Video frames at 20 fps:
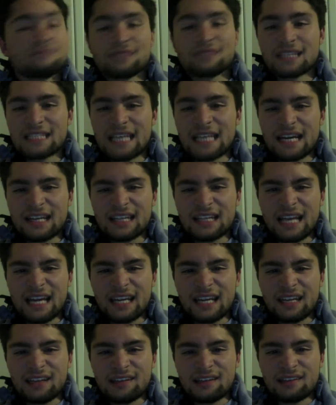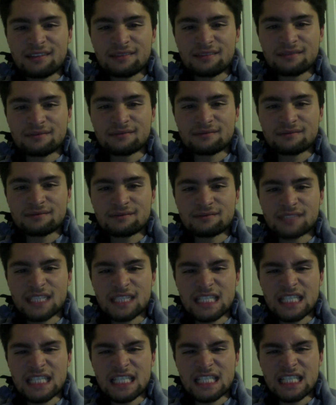Is that good lighting?
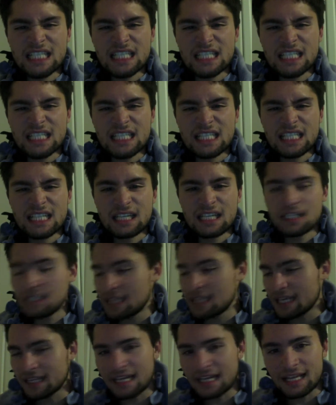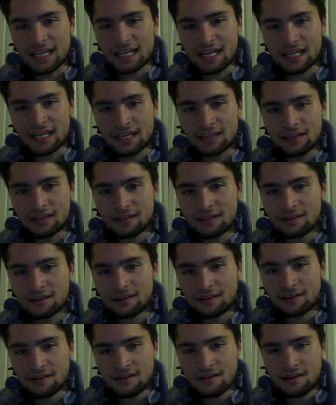Do you like that lighting?
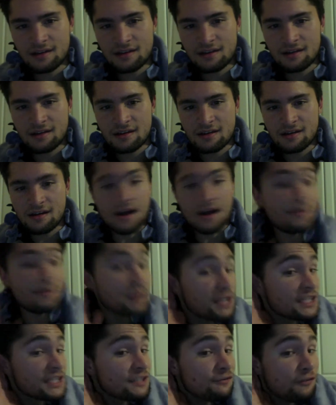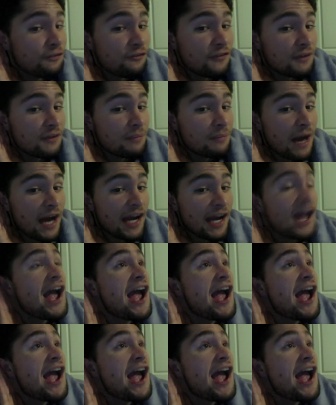I'm going to listen for feedback.